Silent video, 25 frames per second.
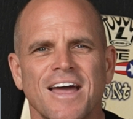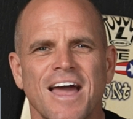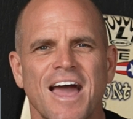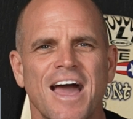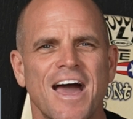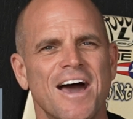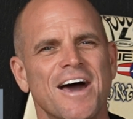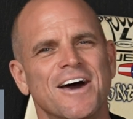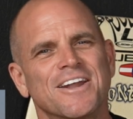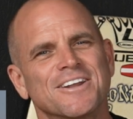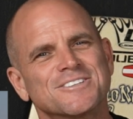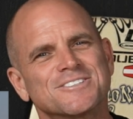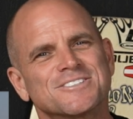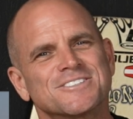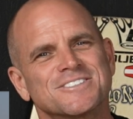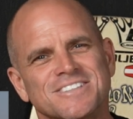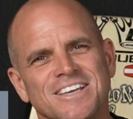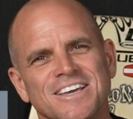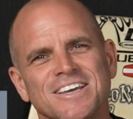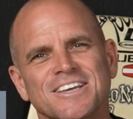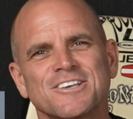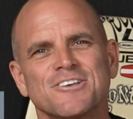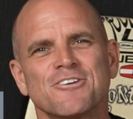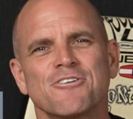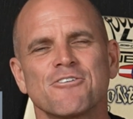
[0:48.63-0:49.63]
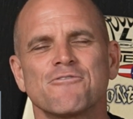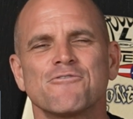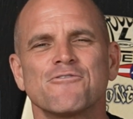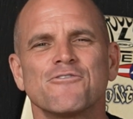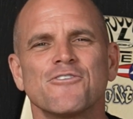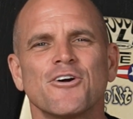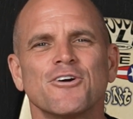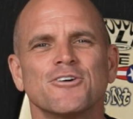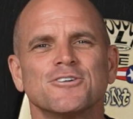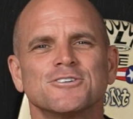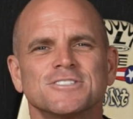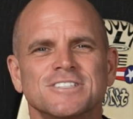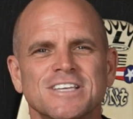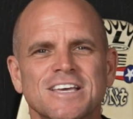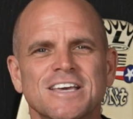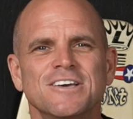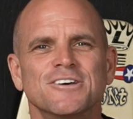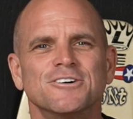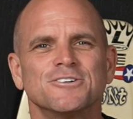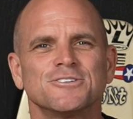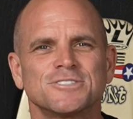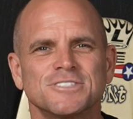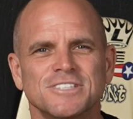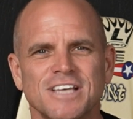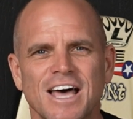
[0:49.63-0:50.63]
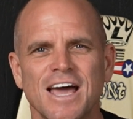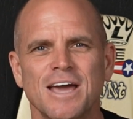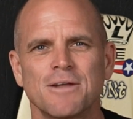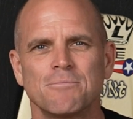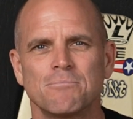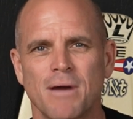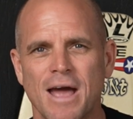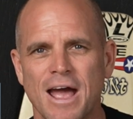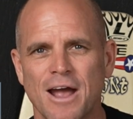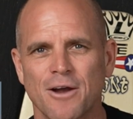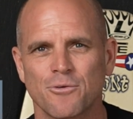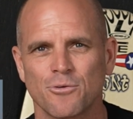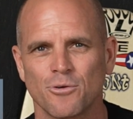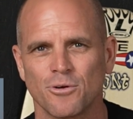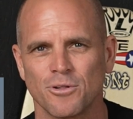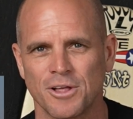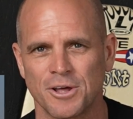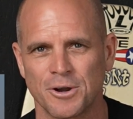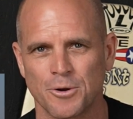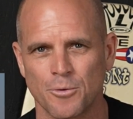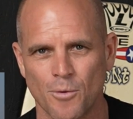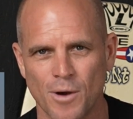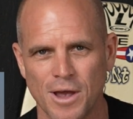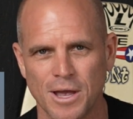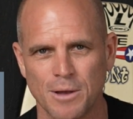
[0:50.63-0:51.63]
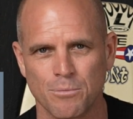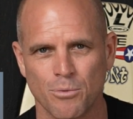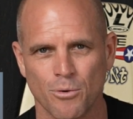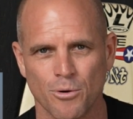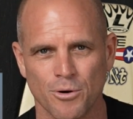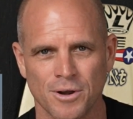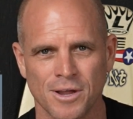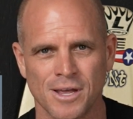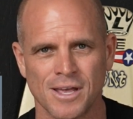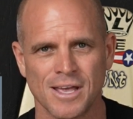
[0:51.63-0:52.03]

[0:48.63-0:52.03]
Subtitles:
how to stick your first heel side back roll on a wakeboard.